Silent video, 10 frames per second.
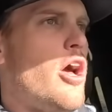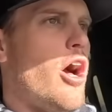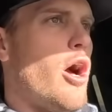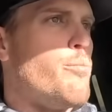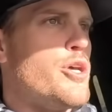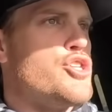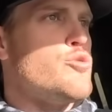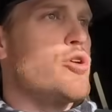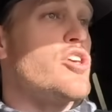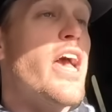Uh, but
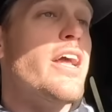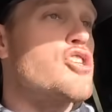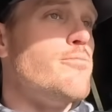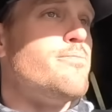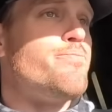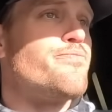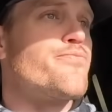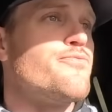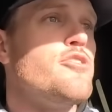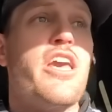you can catch them.
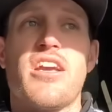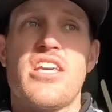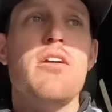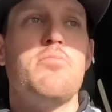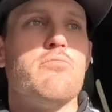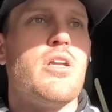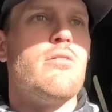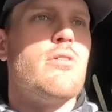You can't keep them.